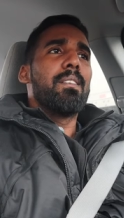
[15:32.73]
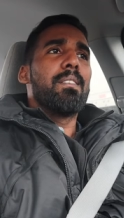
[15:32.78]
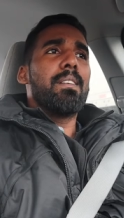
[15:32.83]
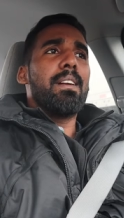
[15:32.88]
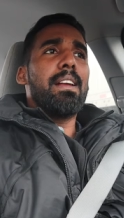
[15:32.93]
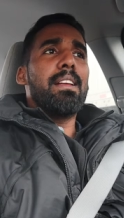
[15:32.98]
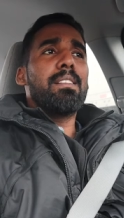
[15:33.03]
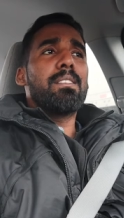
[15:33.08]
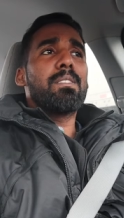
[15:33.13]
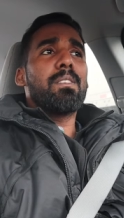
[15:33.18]

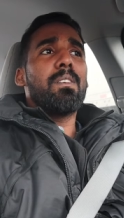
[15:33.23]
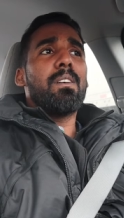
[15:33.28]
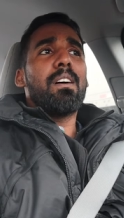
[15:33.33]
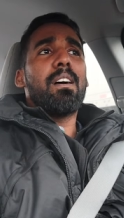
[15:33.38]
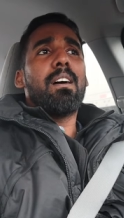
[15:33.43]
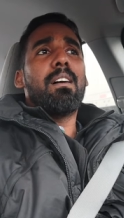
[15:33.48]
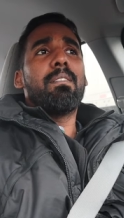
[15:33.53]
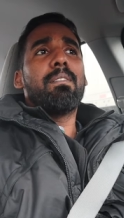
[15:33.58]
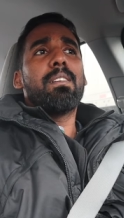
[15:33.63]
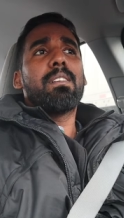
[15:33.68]
Right? So
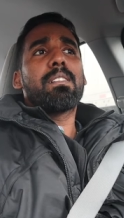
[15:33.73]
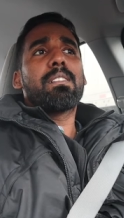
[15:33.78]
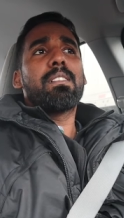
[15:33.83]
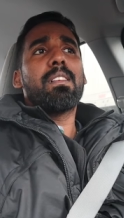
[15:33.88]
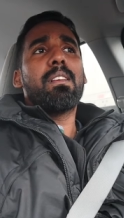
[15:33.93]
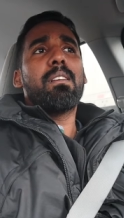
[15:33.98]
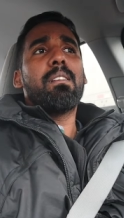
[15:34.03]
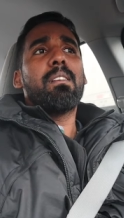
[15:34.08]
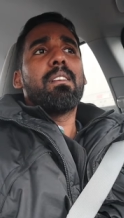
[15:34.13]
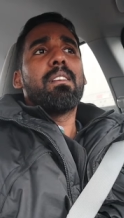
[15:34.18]

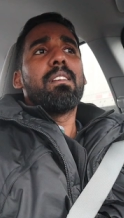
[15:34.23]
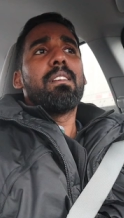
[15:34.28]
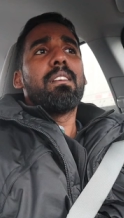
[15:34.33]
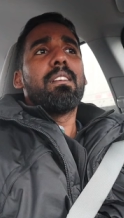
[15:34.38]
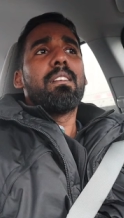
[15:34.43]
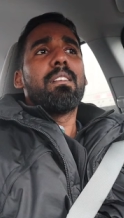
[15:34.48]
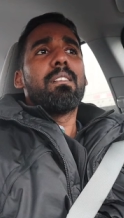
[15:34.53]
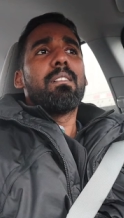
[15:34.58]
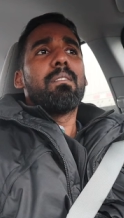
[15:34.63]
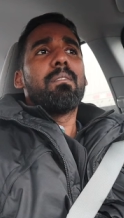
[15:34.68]
obviously
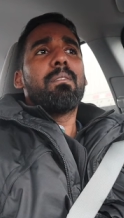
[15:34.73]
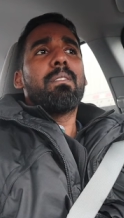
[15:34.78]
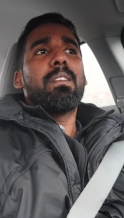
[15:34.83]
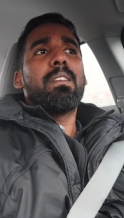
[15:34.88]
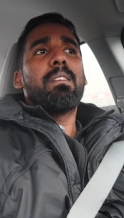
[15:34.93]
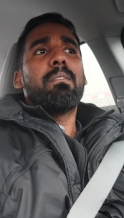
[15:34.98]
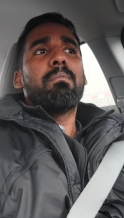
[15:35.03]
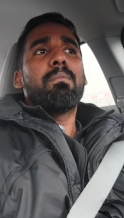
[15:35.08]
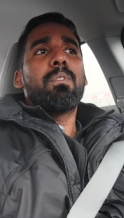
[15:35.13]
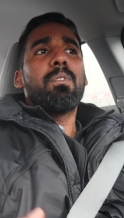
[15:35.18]

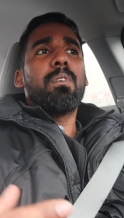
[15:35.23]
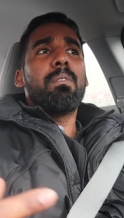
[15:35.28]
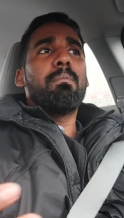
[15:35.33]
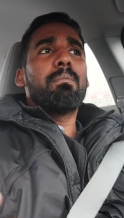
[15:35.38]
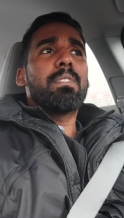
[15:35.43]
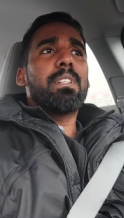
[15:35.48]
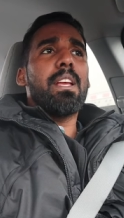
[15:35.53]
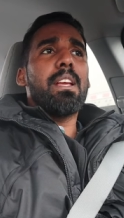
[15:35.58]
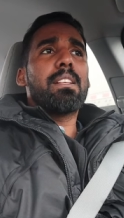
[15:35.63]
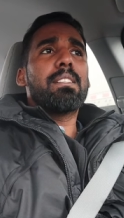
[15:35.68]
when him do
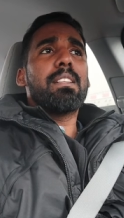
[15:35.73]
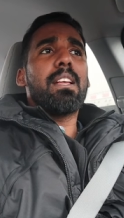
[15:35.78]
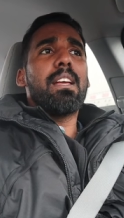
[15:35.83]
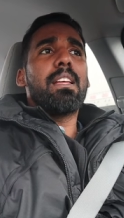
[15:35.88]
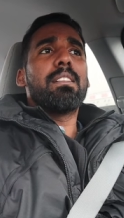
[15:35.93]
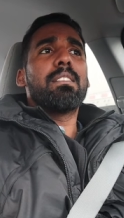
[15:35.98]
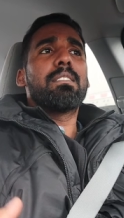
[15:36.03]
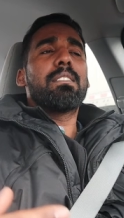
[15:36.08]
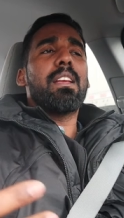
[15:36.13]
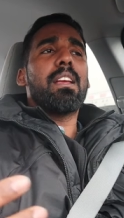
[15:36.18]
him checks
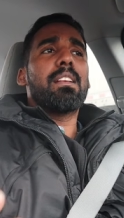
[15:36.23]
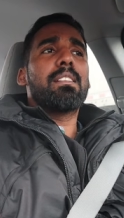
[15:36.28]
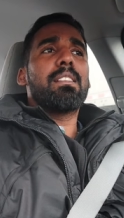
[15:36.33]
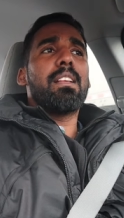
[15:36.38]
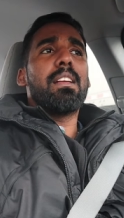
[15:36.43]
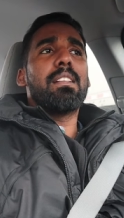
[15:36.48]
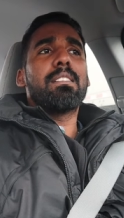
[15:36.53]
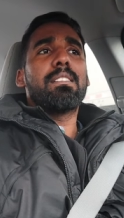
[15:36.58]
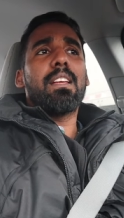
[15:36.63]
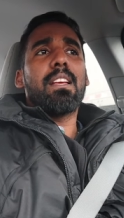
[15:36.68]
and checks
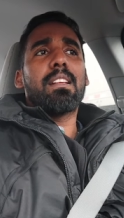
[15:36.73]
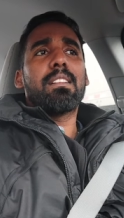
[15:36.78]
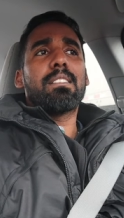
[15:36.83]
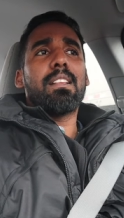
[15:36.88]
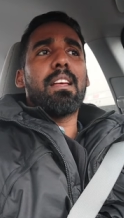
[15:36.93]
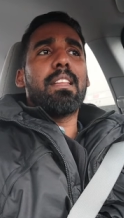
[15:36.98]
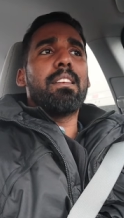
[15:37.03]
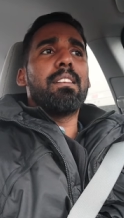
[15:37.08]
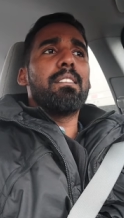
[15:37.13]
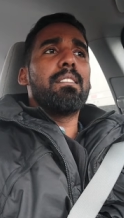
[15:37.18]
and checks
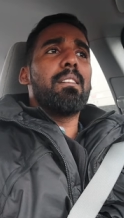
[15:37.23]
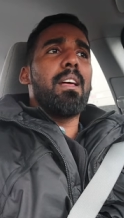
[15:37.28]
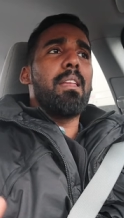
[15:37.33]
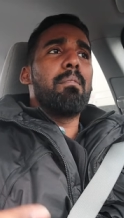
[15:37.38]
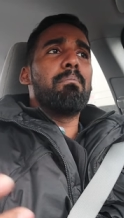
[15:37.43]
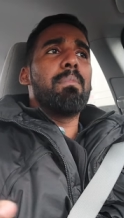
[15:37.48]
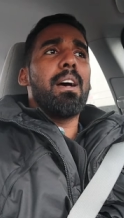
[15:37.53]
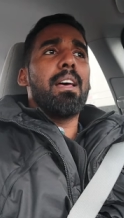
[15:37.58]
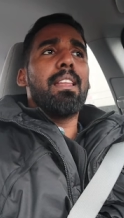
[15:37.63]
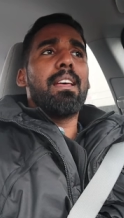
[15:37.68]
and,
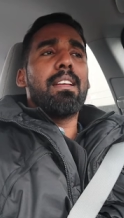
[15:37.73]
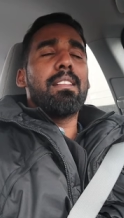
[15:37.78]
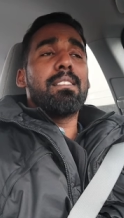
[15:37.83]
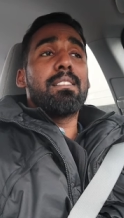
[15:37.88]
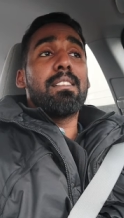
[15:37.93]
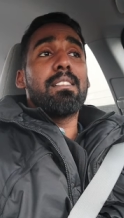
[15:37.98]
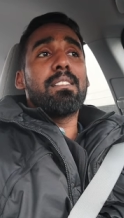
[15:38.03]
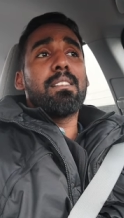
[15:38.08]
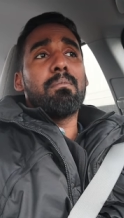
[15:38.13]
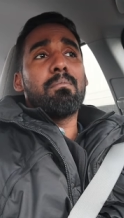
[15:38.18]
and
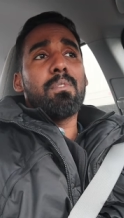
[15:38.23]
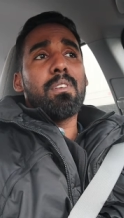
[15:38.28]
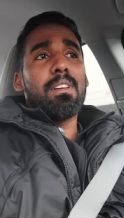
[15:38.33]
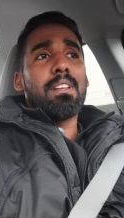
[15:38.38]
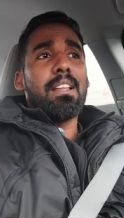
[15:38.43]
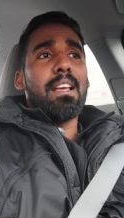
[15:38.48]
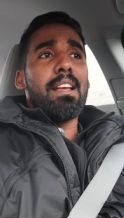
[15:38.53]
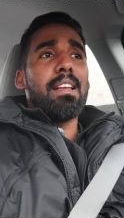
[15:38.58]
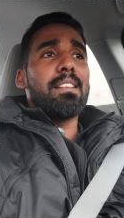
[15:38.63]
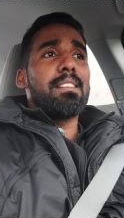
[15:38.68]
balances him
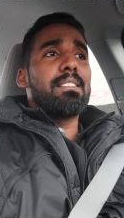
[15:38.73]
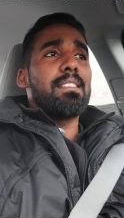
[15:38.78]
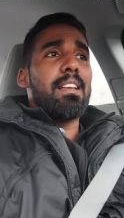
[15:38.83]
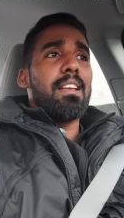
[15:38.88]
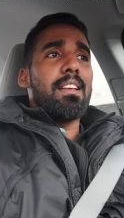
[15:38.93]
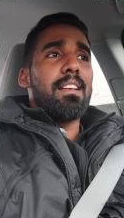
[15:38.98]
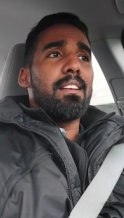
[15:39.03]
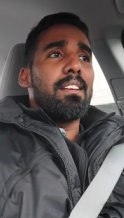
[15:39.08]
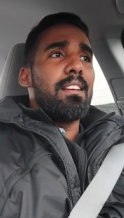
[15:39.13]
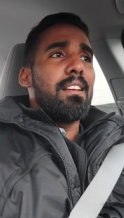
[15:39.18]
realize
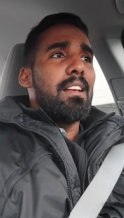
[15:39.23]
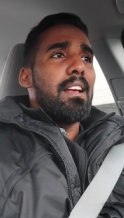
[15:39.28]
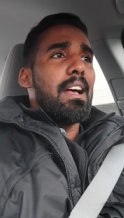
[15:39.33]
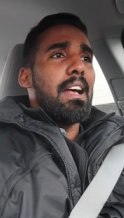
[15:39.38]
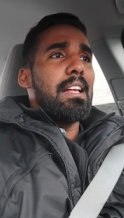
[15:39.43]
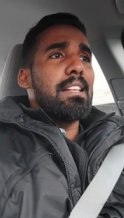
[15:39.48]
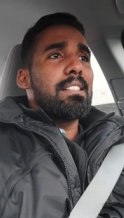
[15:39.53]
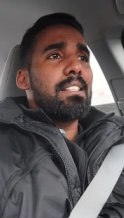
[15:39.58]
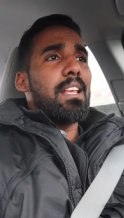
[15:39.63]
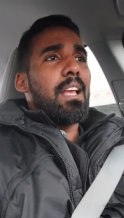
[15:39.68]
say
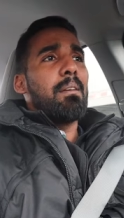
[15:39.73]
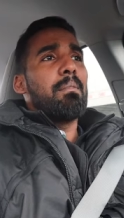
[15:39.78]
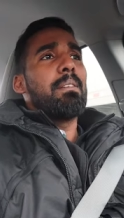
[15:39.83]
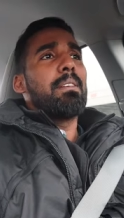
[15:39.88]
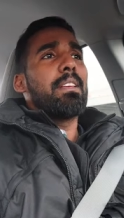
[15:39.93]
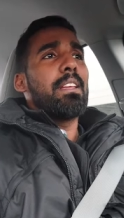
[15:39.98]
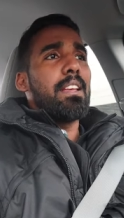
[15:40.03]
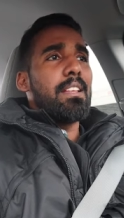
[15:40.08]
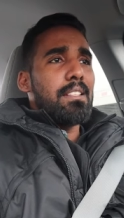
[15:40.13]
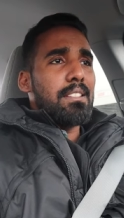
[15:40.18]
a
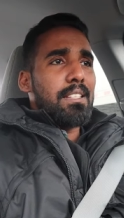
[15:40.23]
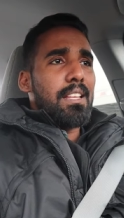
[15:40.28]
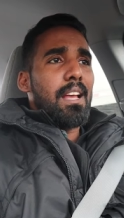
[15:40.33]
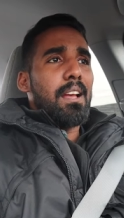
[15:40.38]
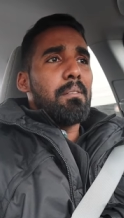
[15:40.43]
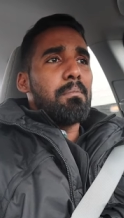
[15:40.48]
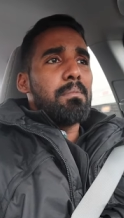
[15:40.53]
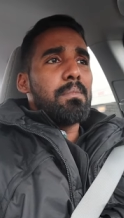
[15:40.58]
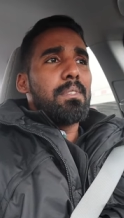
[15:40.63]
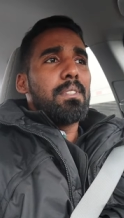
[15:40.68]
scamming get
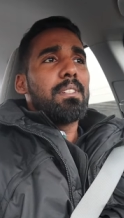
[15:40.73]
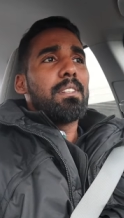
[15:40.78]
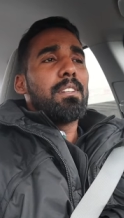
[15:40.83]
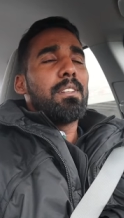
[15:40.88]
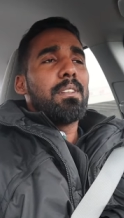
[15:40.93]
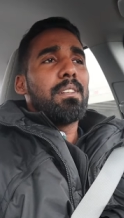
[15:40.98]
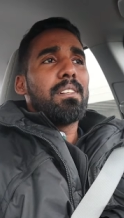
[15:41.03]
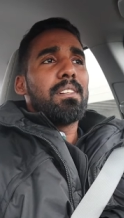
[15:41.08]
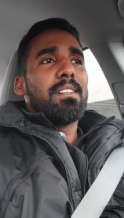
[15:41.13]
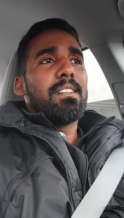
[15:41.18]
scammed.
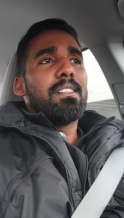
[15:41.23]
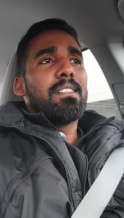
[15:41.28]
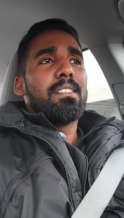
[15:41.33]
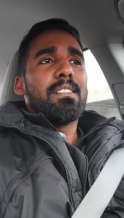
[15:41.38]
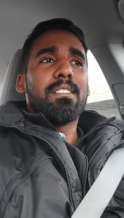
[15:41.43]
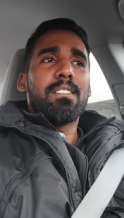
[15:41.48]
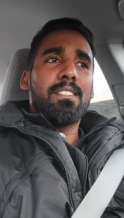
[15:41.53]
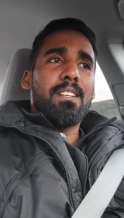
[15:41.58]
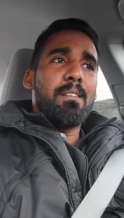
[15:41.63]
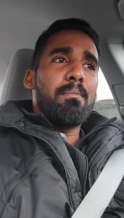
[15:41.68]

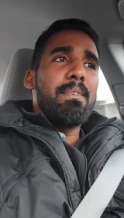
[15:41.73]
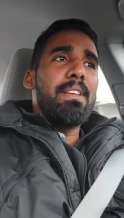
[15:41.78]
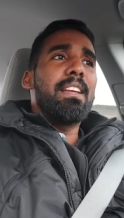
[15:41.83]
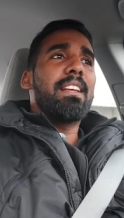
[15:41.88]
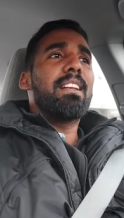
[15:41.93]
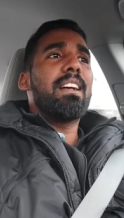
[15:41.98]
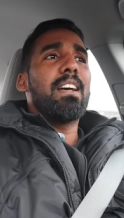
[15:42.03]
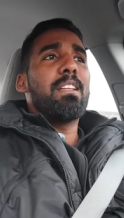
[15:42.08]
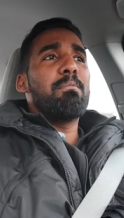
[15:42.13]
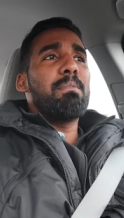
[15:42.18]

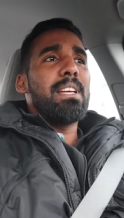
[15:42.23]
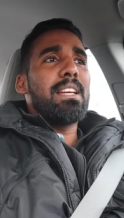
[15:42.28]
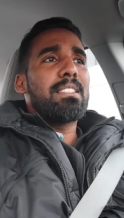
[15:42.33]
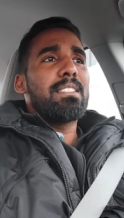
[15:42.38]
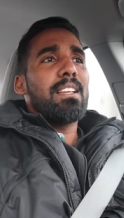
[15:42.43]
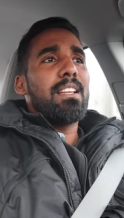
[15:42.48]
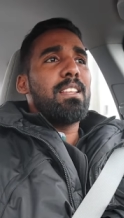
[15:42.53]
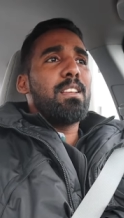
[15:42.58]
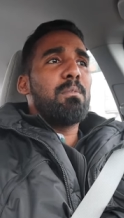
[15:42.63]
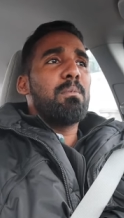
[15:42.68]
Jamaica me I
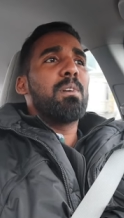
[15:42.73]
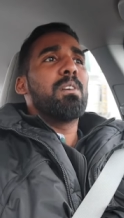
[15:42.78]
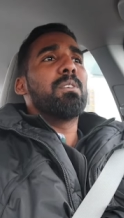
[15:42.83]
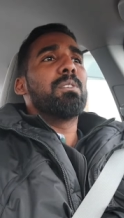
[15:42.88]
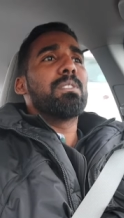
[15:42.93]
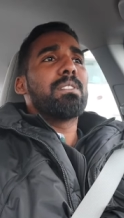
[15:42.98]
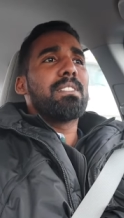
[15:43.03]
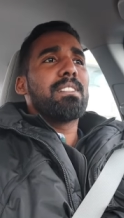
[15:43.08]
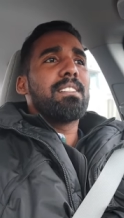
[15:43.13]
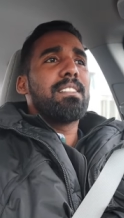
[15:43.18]
tell you
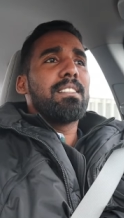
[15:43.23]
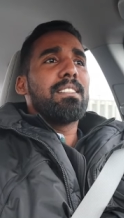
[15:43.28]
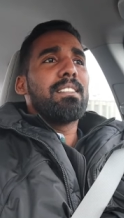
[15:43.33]
about.